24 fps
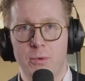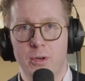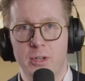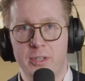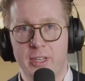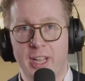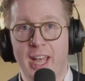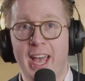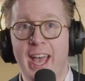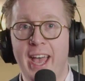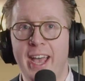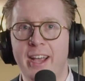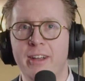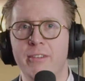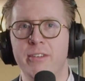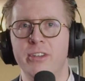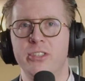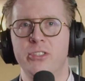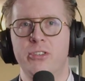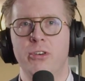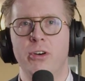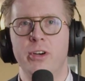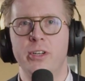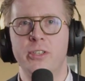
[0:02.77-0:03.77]
what a hacker
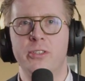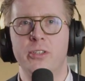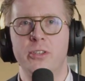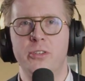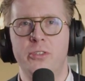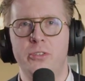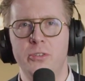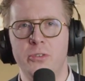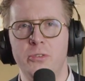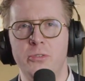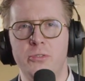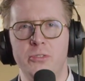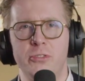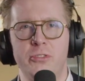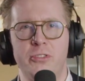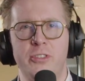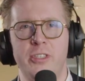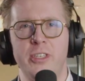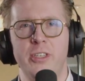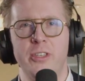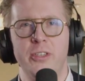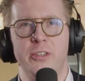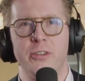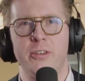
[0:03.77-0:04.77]
is going to do to
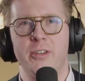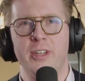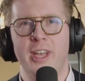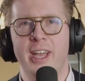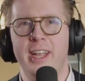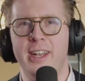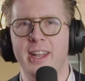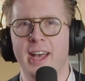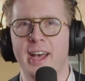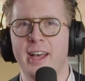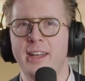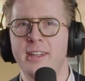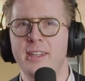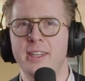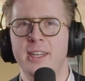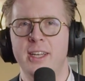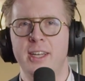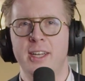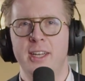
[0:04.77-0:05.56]
steal your data